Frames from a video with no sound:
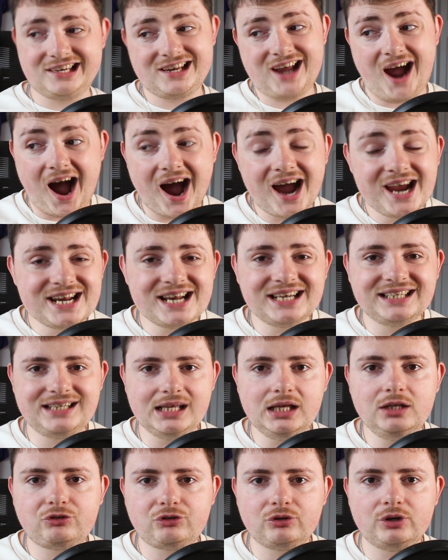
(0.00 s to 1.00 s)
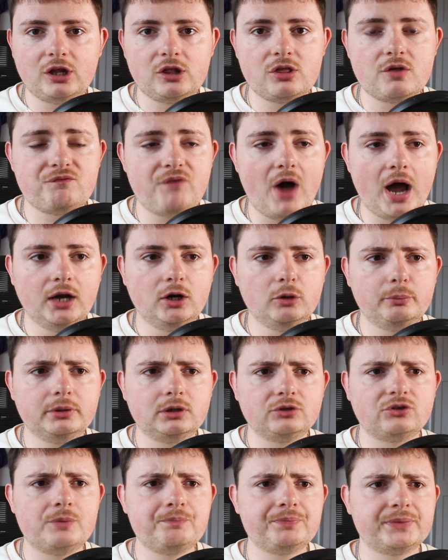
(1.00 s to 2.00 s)
kind of decent in the final,
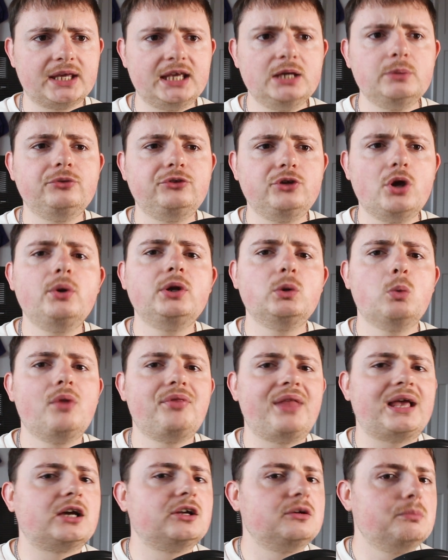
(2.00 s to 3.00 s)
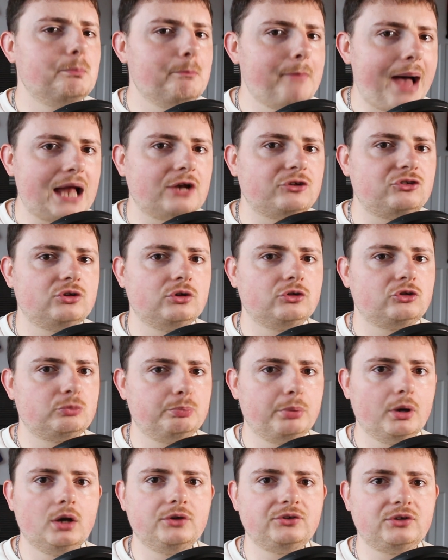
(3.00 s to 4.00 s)
because he was the only one that could match
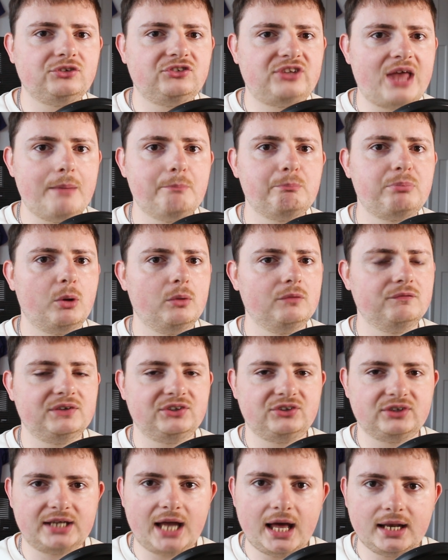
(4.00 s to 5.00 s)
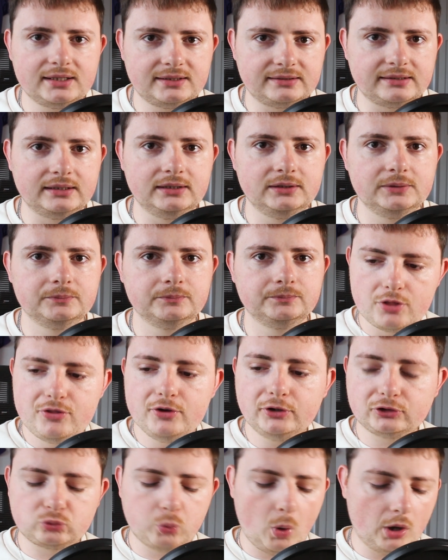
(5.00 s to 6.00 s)
Spurs' tempo and physicality.
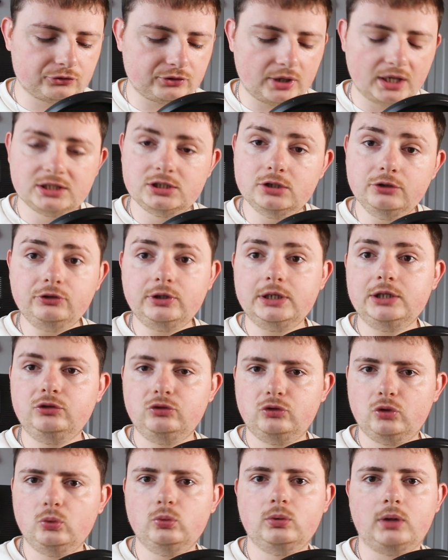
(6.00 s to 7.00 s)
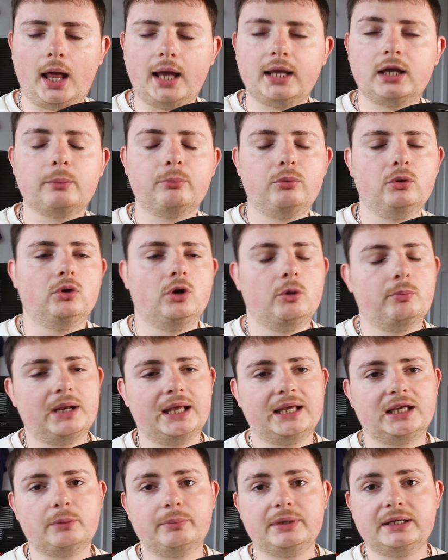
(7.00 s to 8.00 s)
Thus, whilst I usually do like Bruno
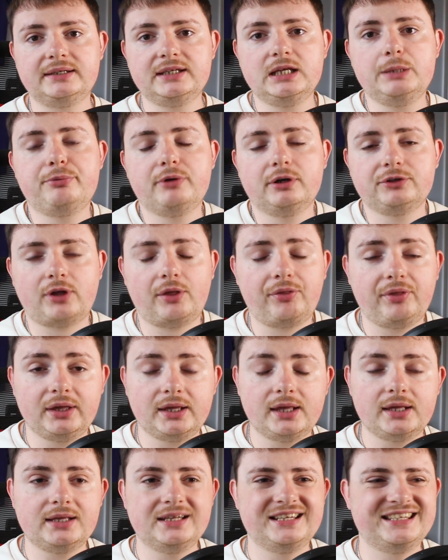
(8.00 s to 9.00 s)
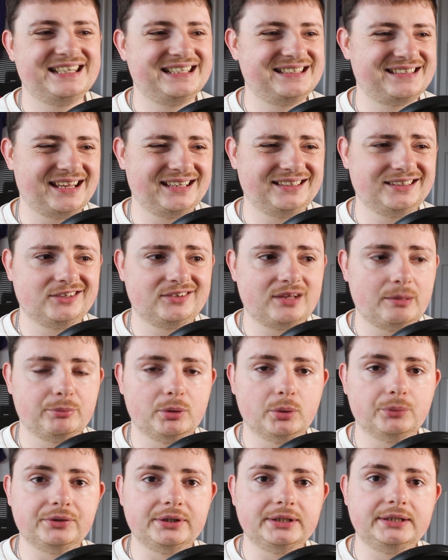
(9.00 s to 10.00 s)
playing a bit deeper, as I think he can dictate the
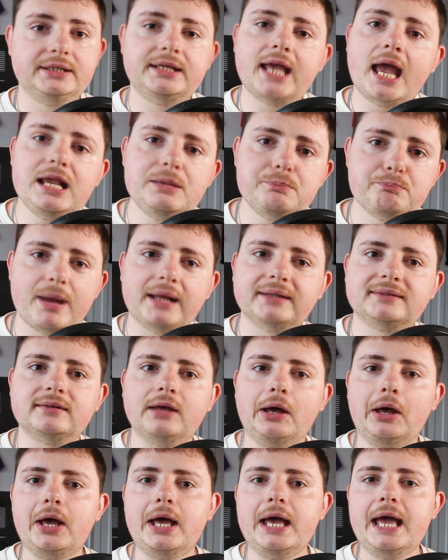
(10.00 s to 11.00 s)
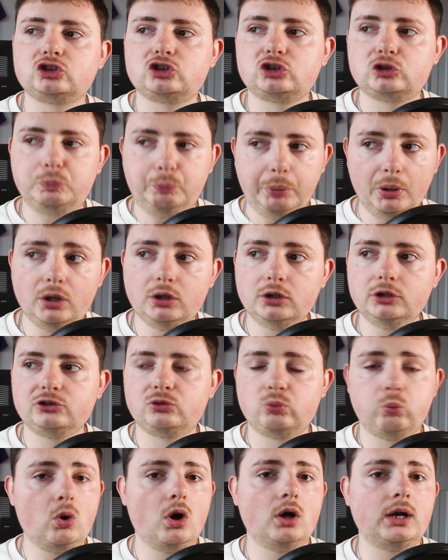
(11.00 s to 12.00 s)
tempo of the game better,
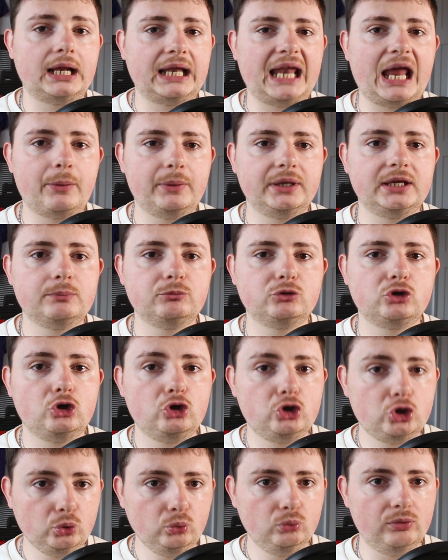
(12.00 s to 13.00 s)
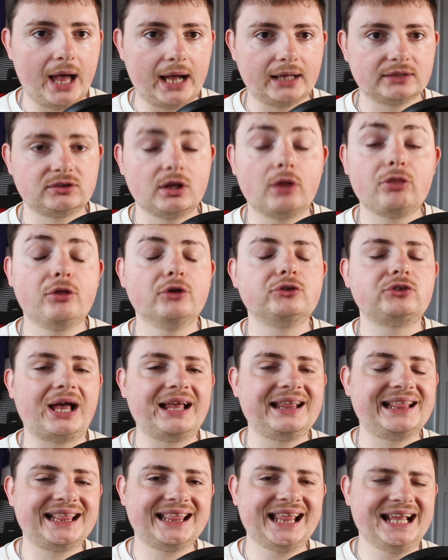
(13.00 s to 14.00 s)
Spurs weren't allowing him to do that. Thus,
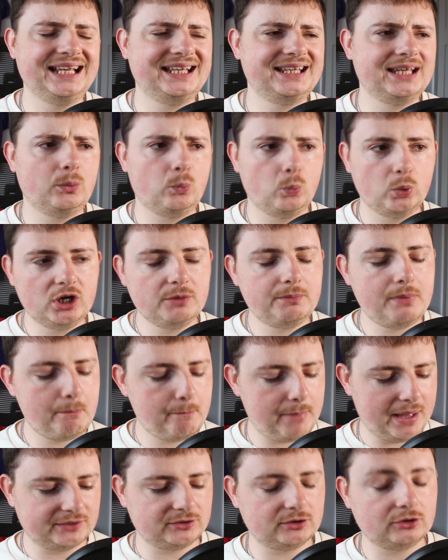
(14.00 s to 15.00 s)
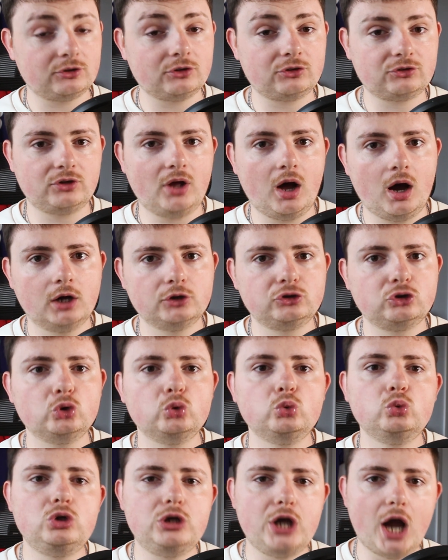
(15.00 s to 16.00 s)
I think it would have been better to start
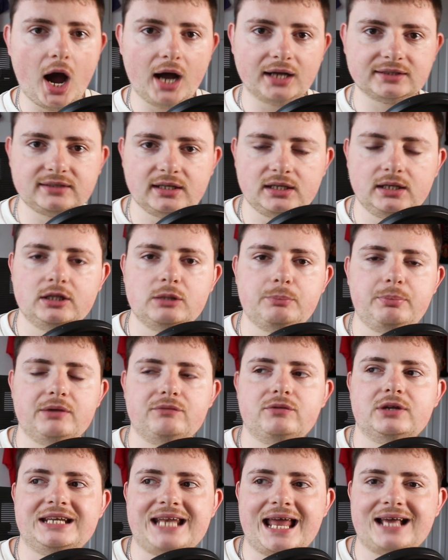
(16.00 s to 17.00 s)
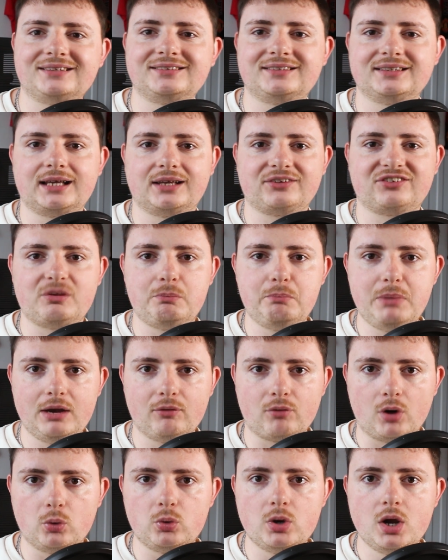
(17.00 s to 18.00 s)
Ugarte in the pivot next to
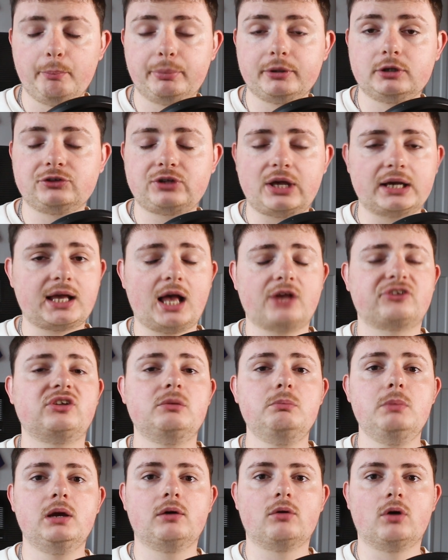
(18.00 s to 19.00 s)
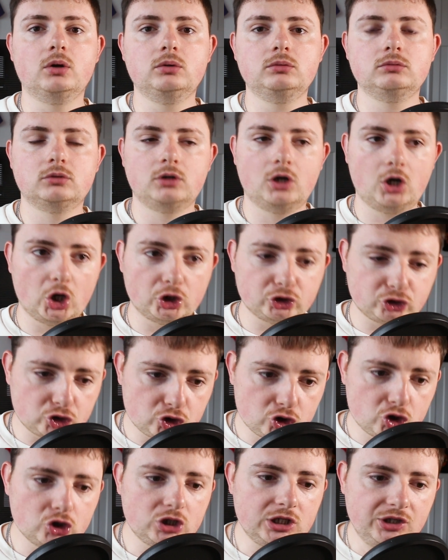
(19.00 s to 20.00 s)
Casemiro, because Casemiro, as
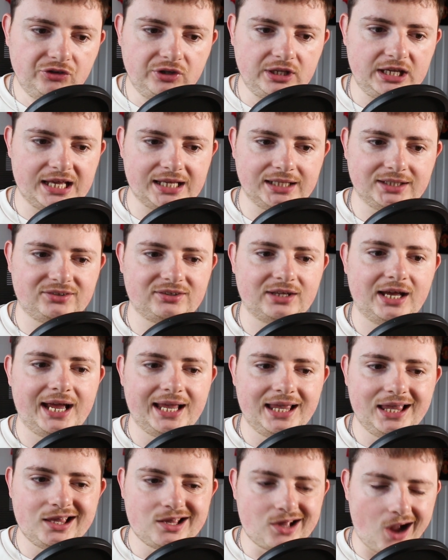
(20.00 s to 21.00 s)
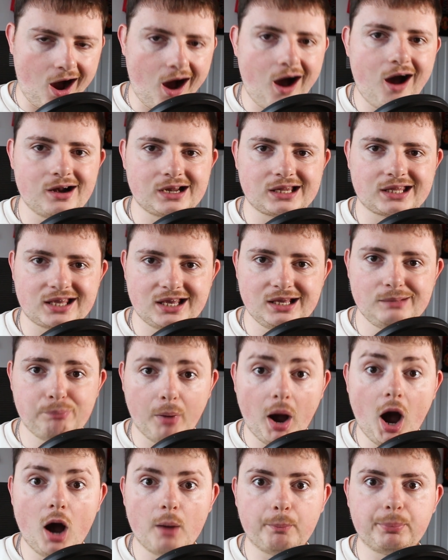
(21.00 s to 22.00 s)
good as he is, he can't keep
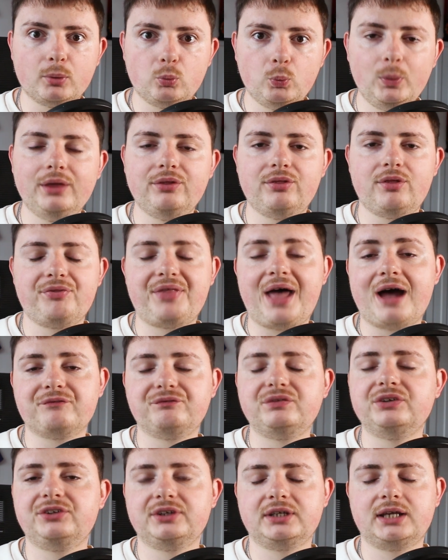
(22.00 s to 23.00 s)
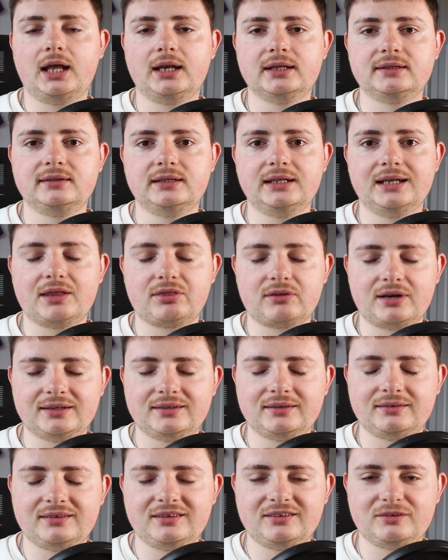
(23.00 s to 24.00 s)
up with that physicality and
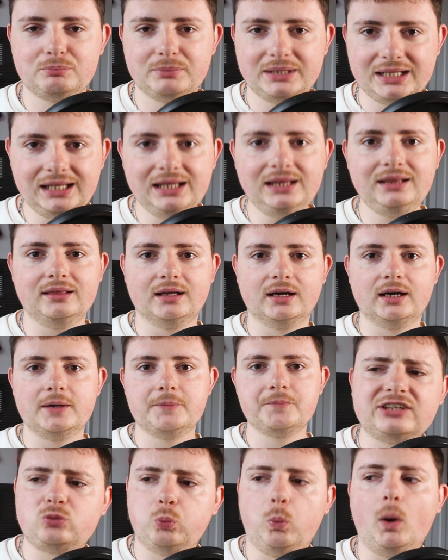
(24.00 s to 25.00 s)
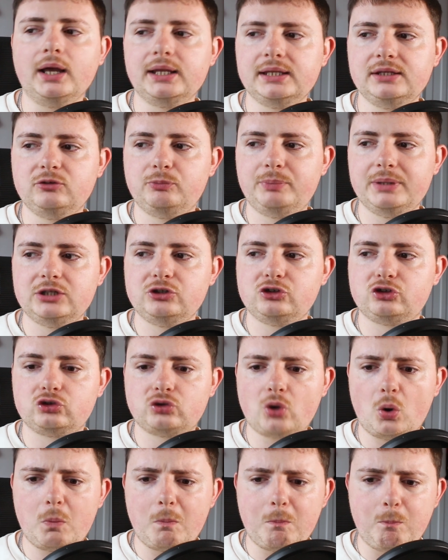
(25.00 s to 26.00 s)
athleticism either. It's why he's been
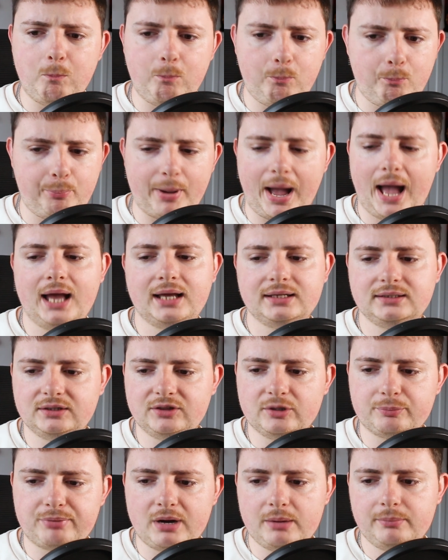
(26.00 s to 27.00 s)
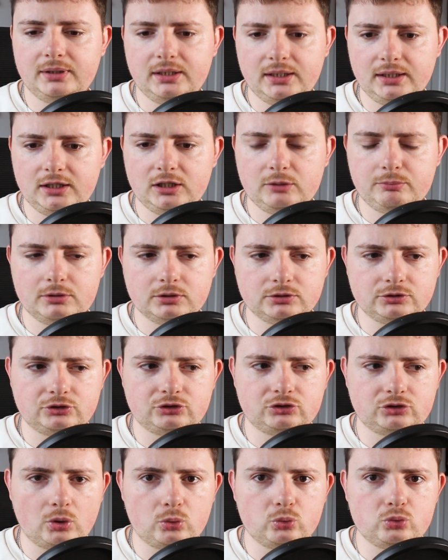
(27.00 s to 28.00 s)
so bad in the Premier League but
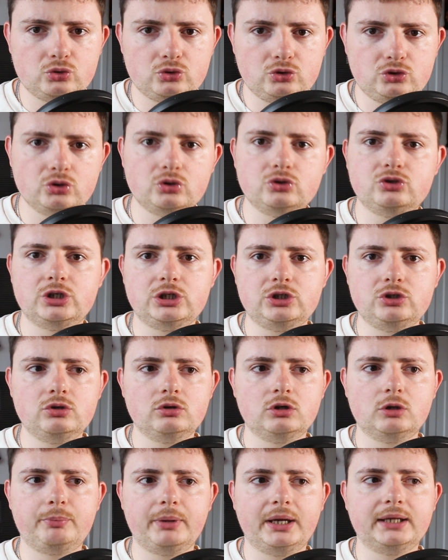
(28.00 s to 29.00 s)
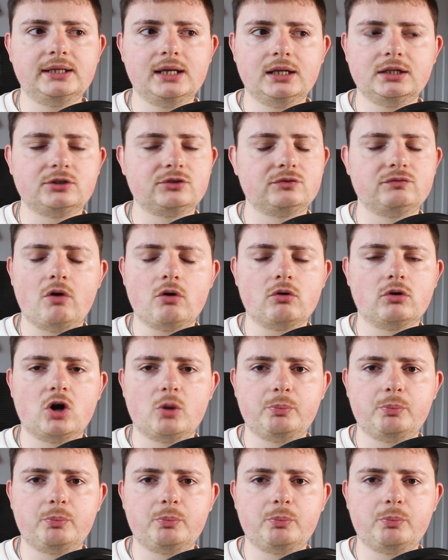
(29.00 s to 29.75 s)
so good in Europe against foreign